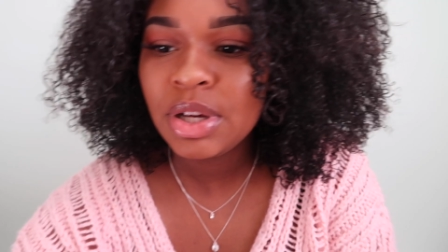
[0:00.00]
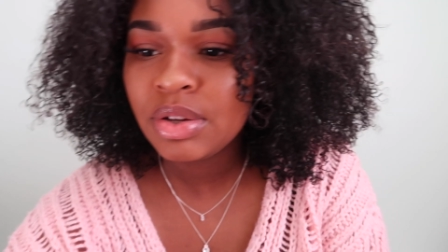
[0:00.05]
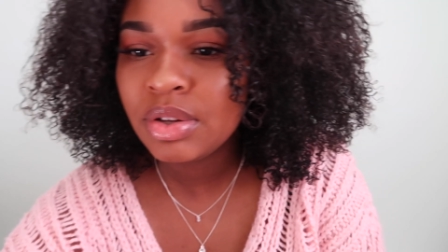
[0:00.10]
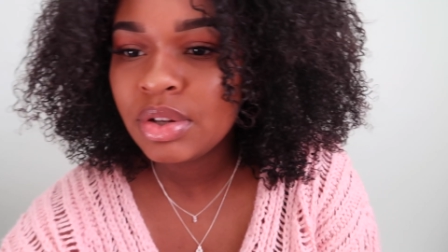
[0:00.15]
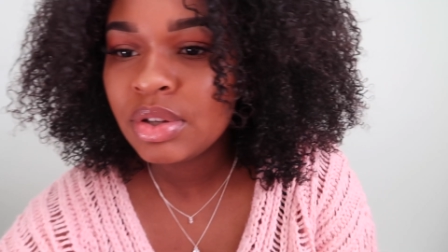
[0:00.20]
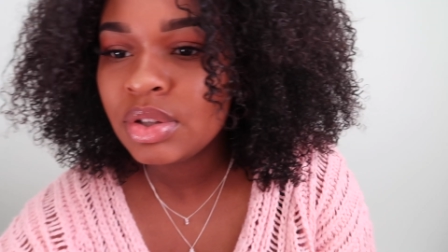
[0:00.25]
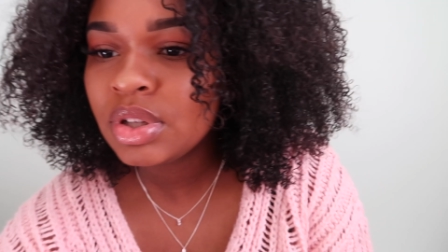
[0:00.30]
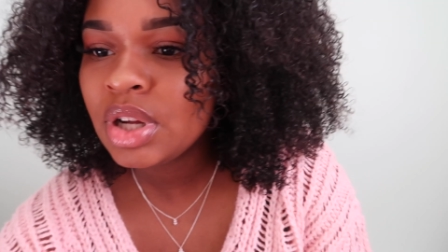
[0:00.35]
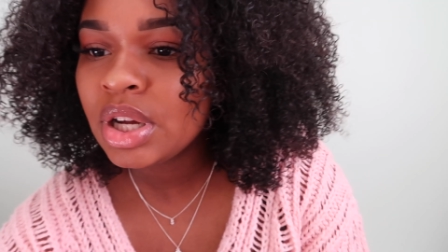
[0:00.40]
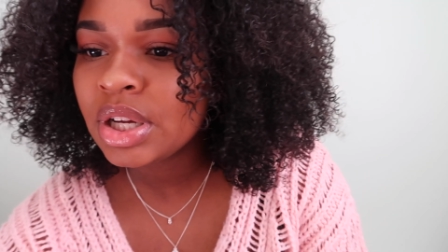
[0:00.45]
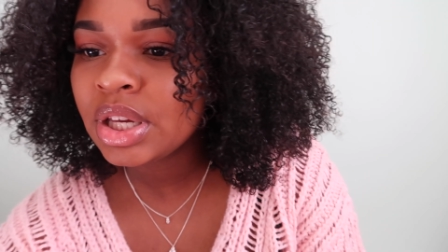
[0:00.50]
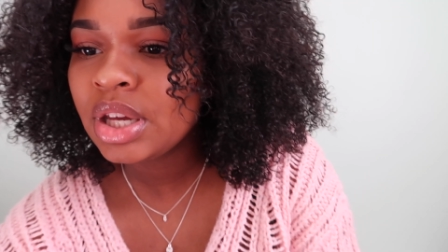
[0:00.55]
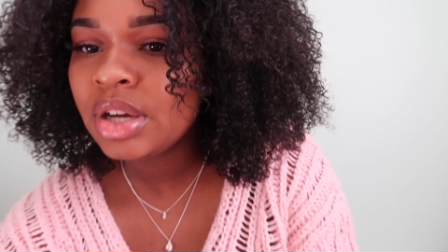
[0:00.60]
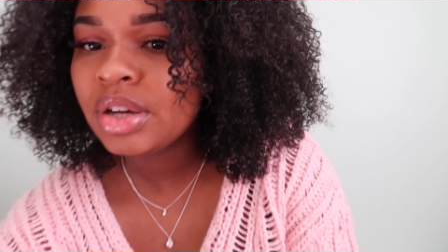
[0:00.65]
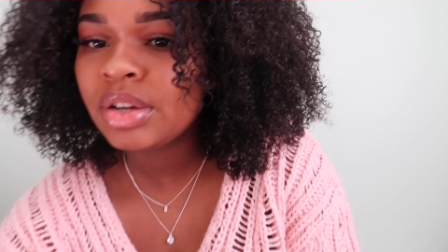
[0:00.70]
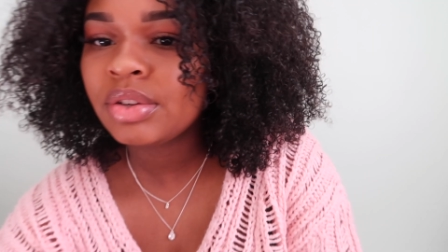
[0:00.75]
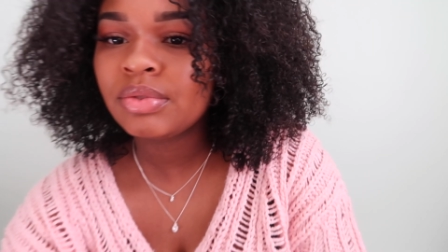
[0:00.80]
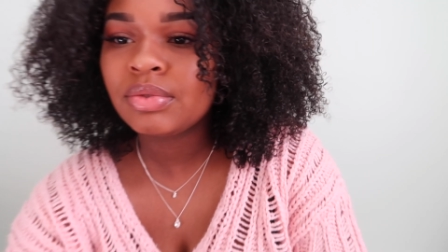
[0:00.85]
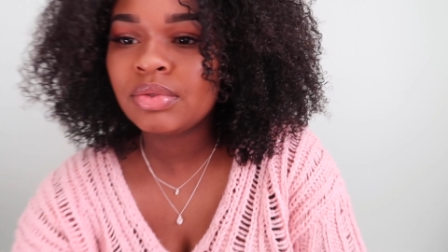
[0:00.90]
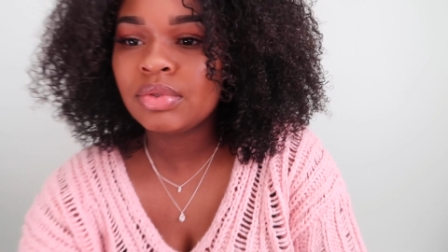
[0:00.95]
here. Look
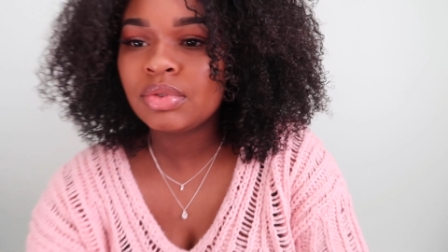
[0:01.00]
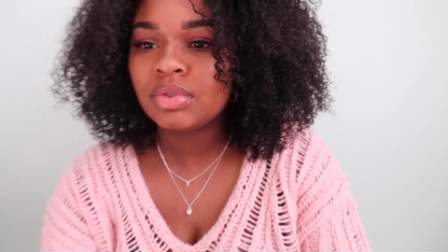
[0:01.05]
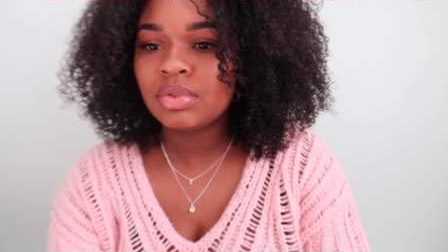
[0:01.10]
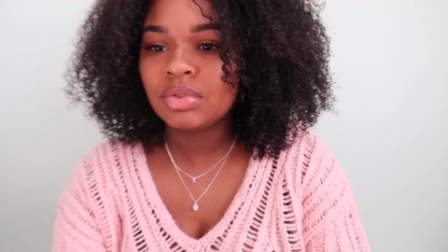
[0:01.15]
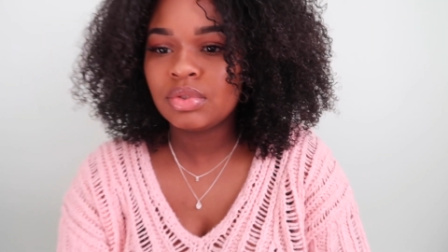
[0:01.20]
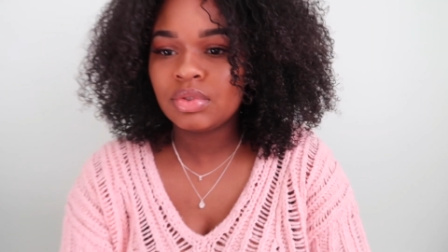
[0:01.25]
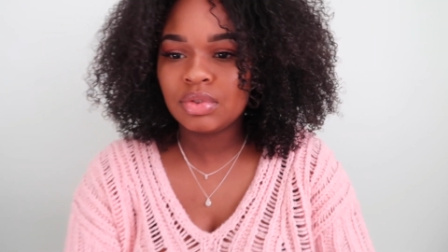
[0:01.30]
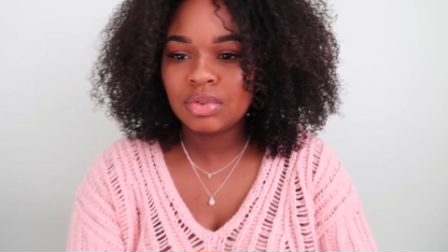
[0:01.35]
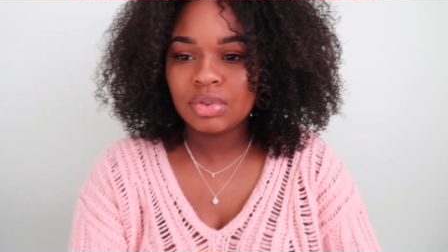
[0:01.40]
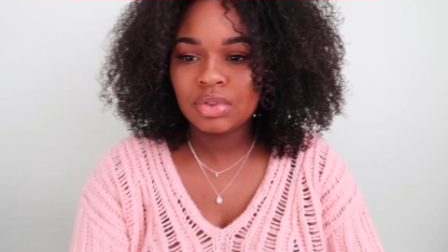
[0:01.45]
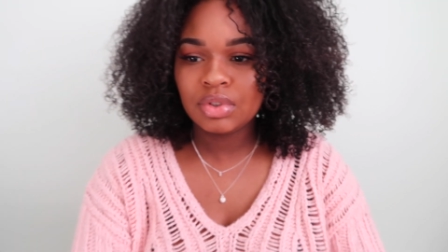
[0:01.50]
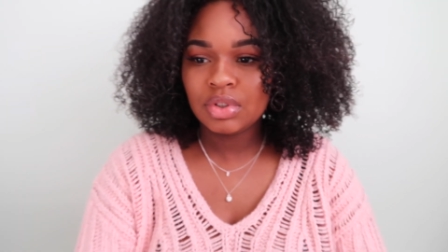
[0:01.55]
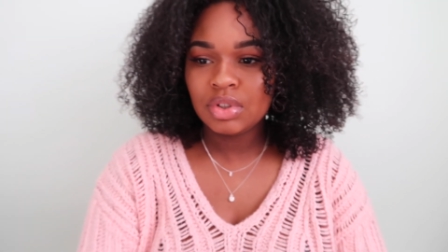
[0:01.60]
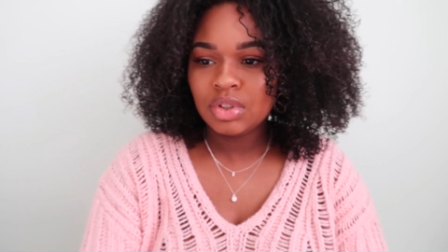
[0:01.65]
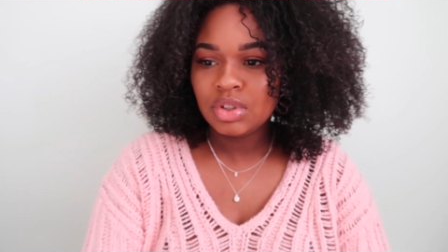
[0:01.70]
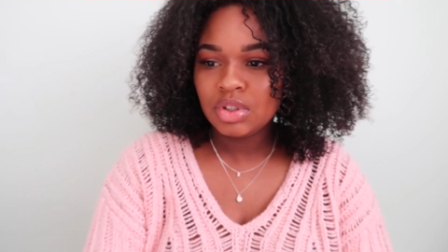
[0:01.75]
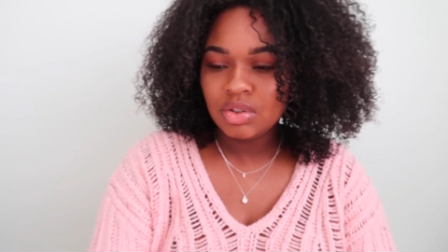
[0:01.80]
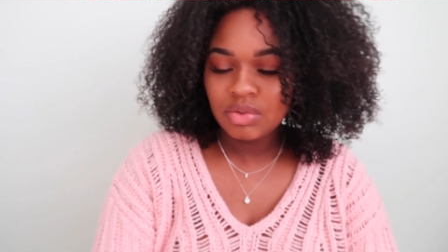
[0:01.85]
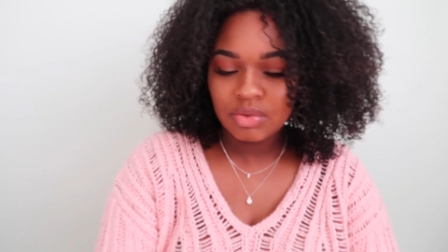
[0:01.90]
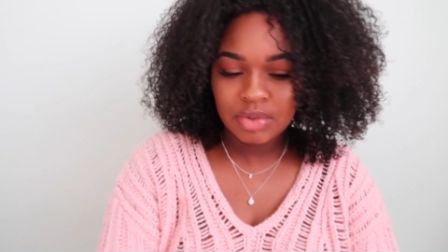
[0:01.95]
here.
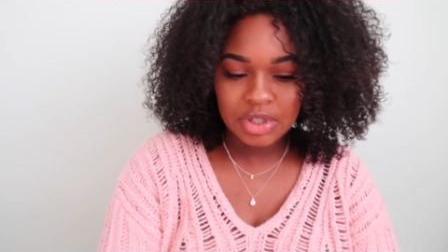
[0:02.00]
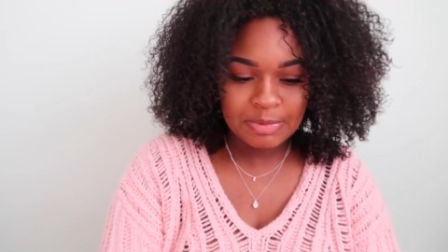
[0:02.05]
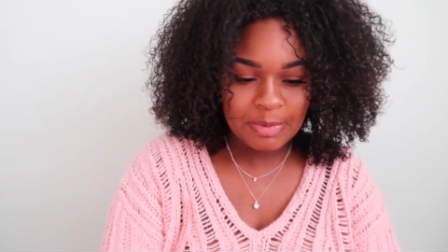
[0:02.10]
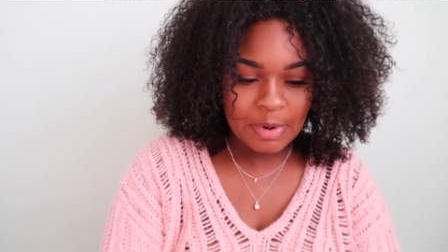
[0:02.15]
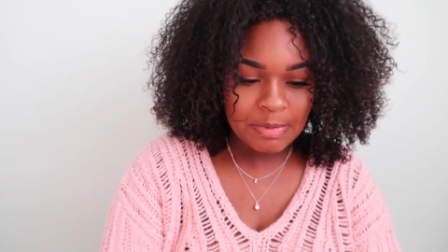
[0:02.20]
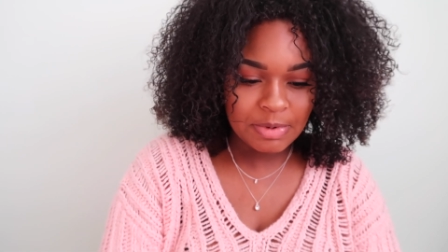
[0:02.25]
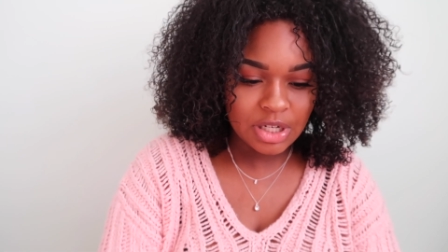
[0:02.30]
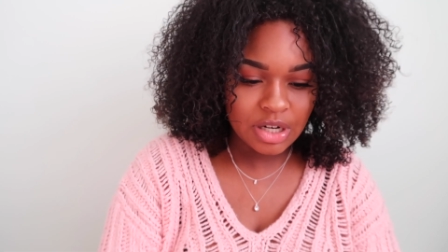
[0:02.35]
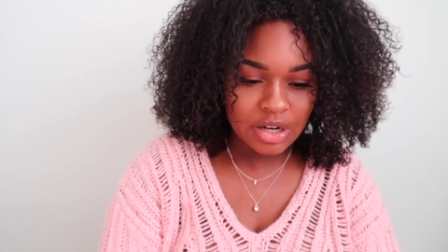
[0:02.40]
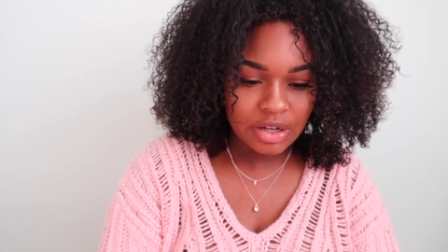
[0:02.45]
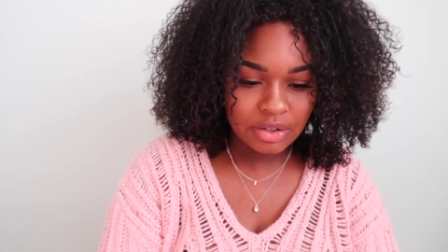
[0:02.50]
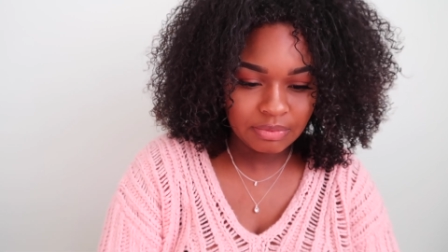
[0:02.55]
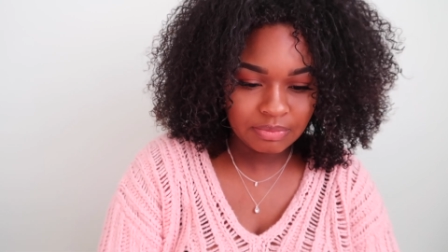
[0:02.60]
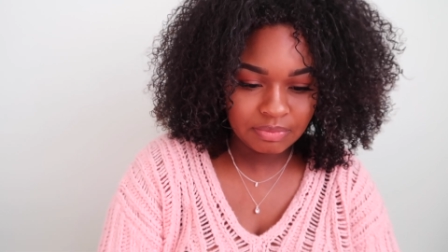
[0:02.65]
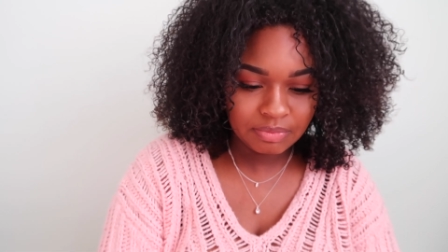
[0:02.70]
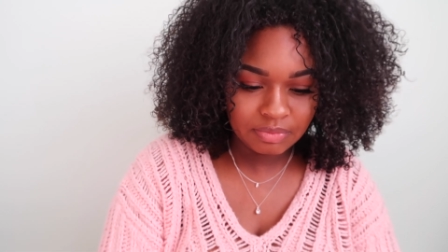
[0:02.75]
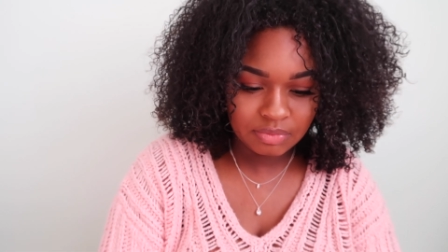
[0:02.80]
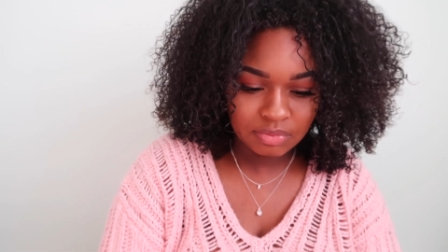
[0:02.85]
You wanna watch Baby Shark?